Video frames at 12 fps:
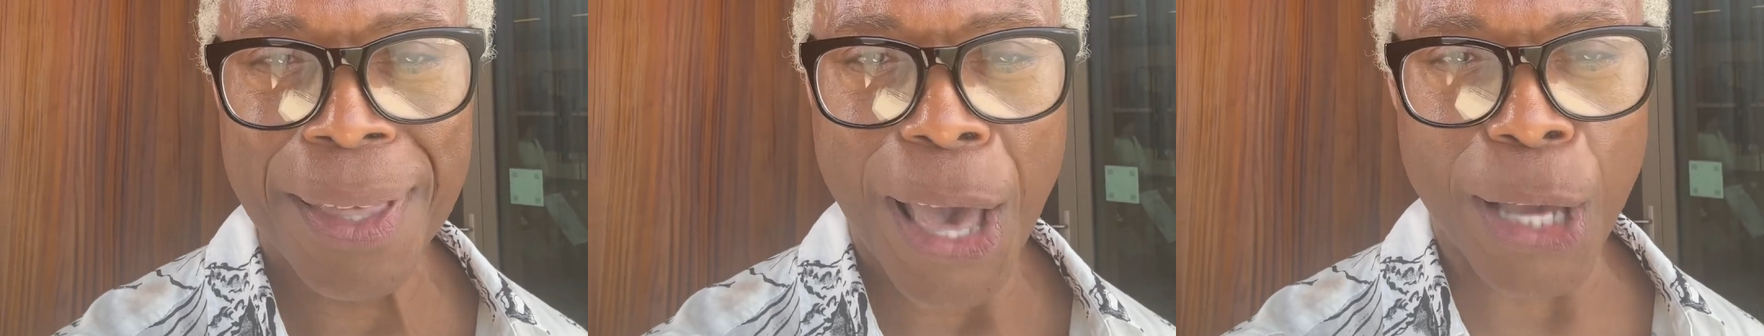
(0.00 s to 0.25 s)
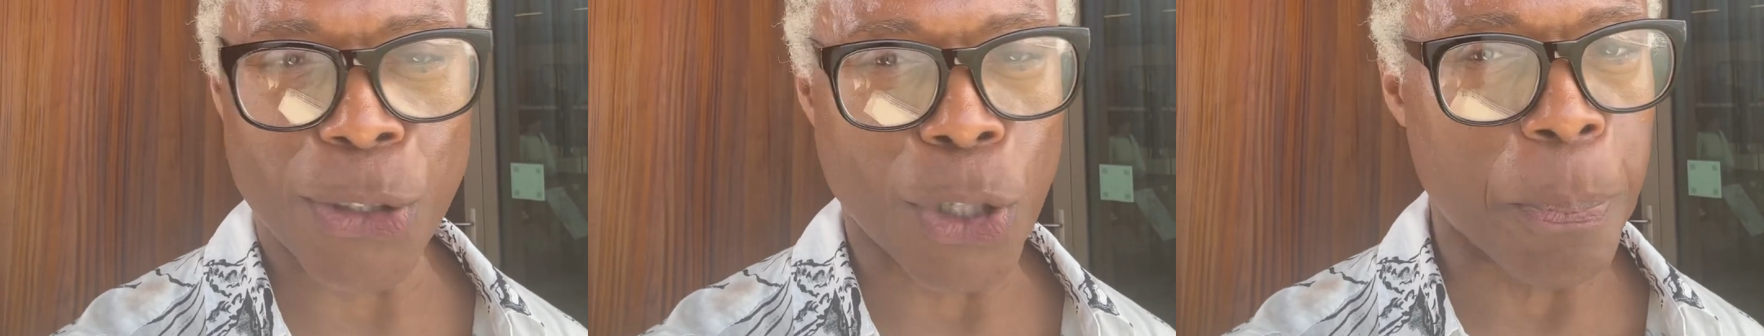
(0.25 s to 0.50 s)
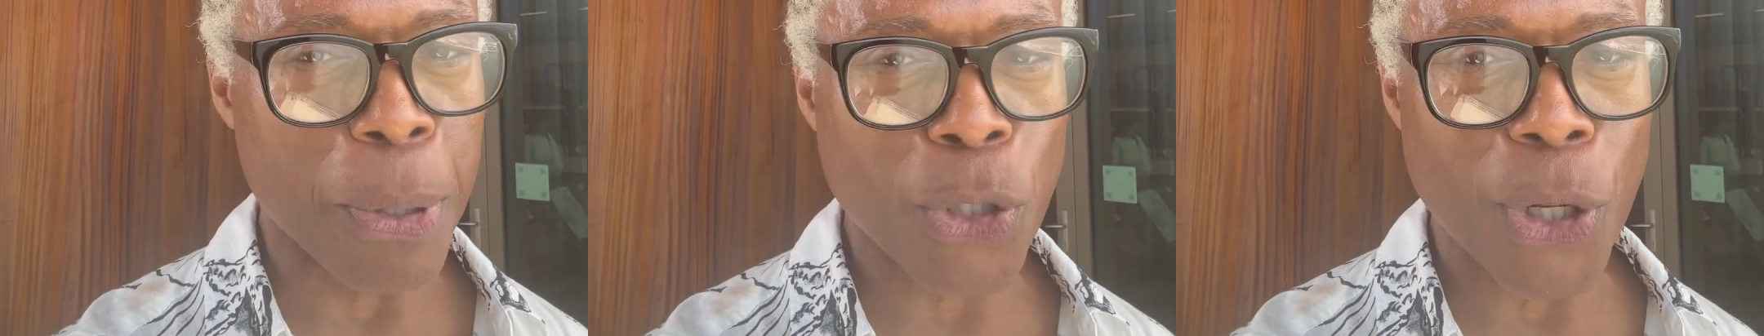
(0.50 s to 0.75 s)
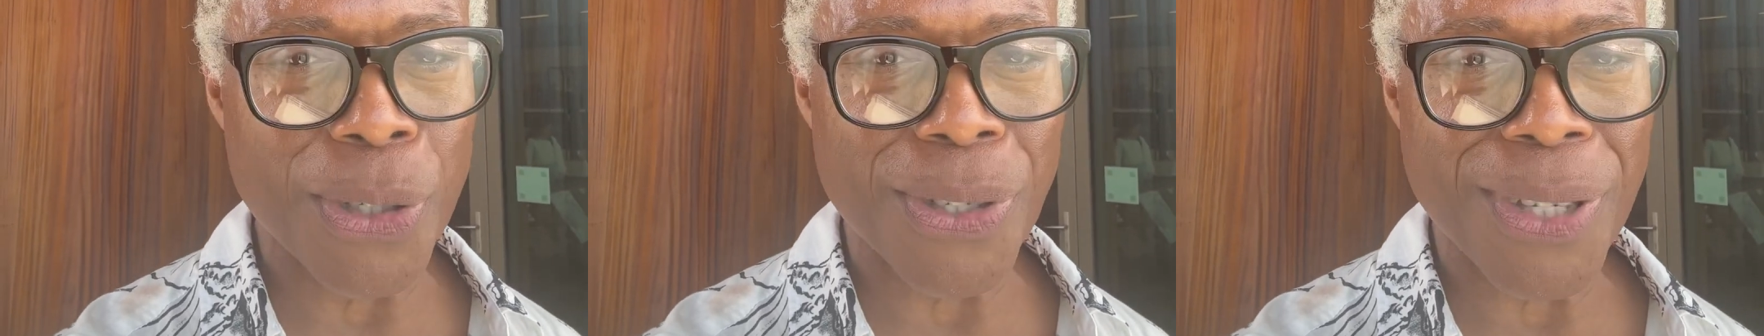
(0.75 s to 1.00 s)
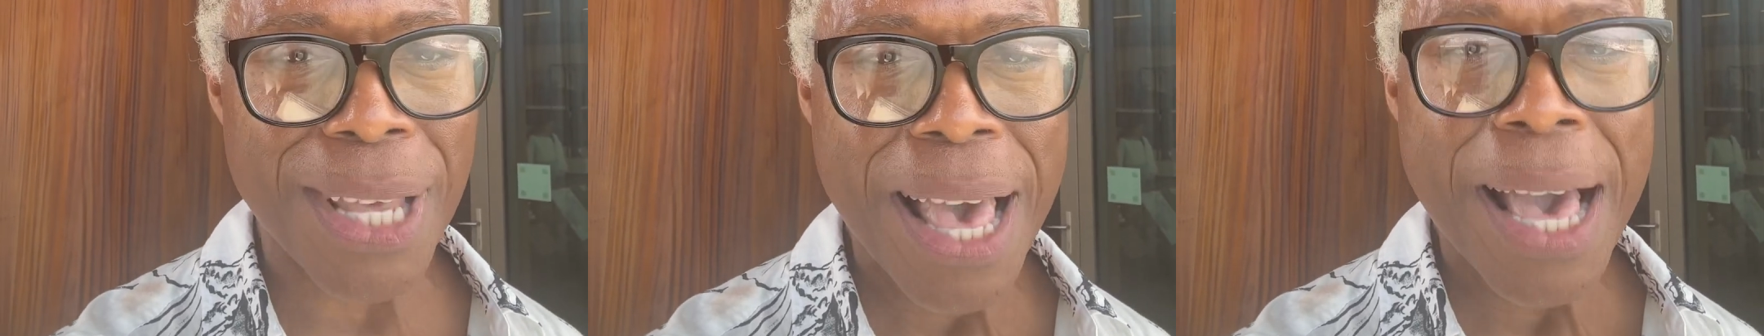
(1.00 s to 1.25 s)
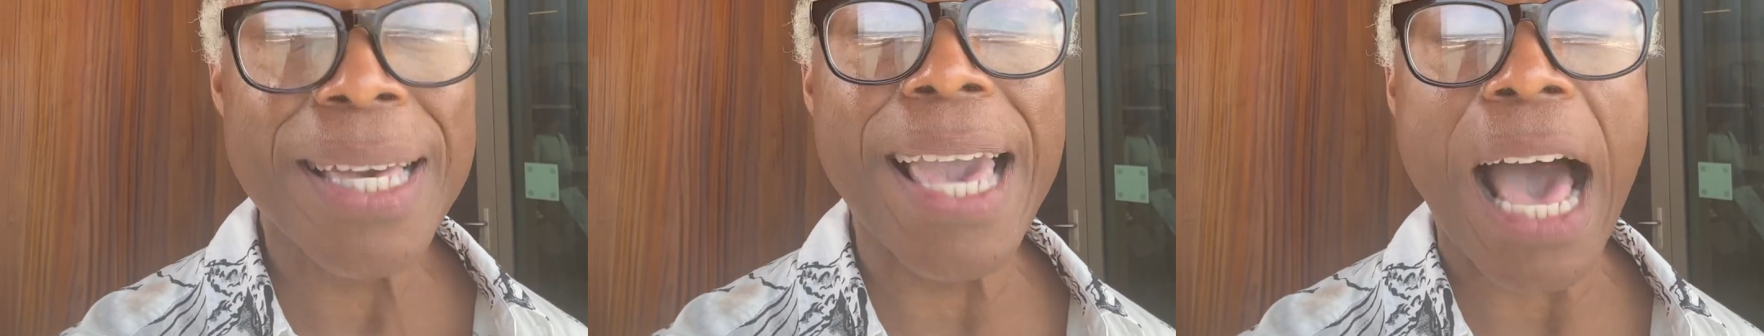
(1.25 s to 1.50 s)
Exhibitions,
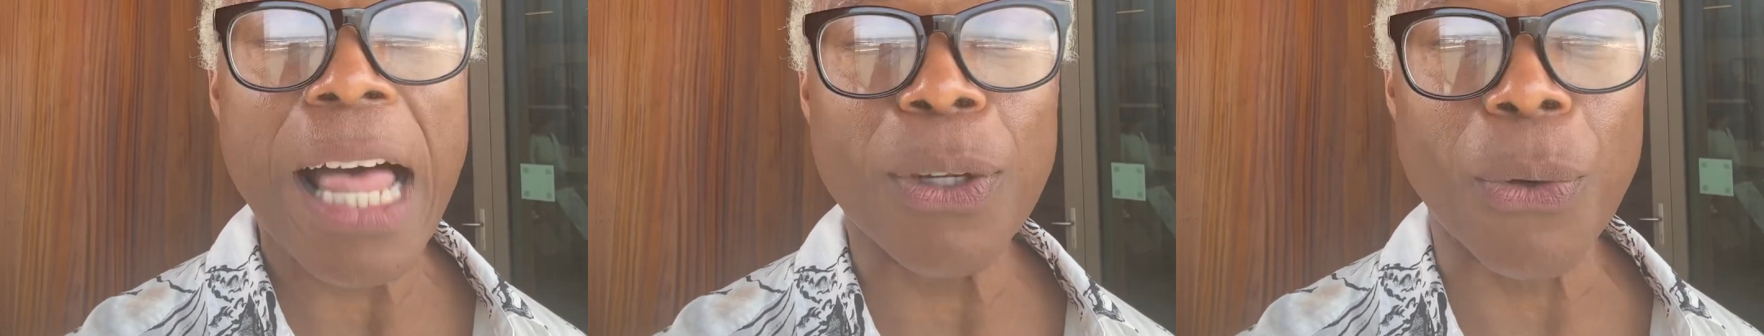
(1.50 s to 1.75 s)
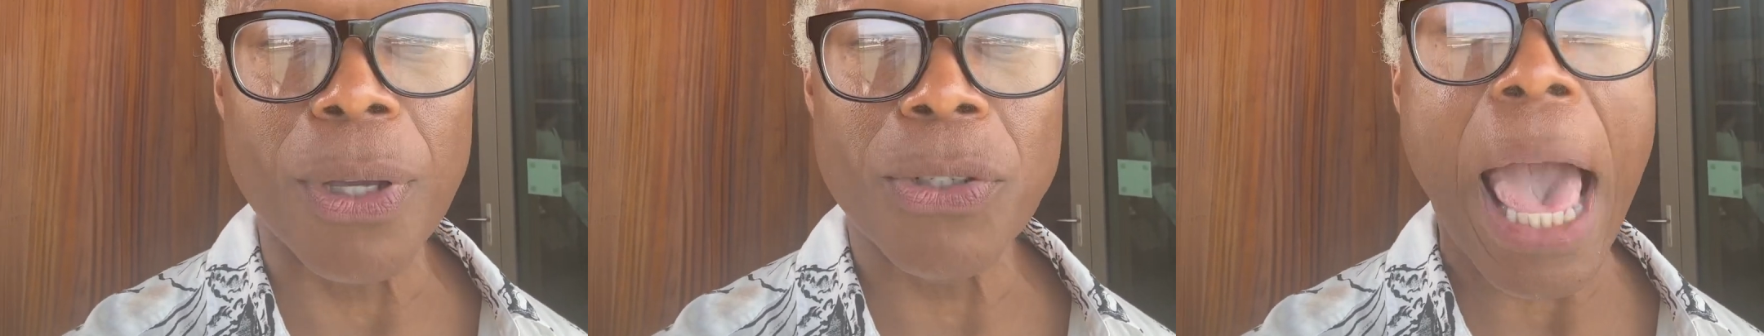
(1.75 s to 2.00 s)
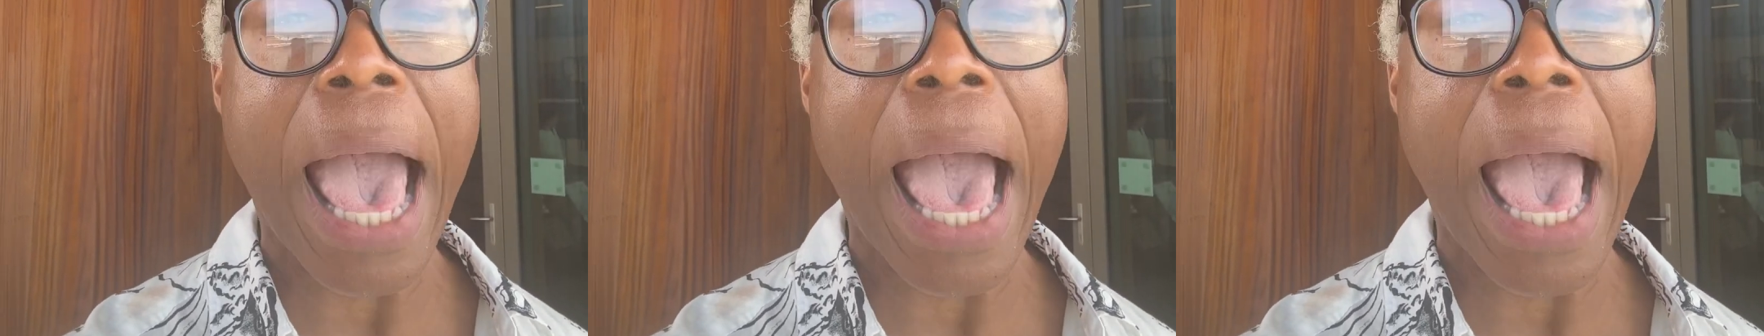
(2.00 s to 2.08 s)
galleries,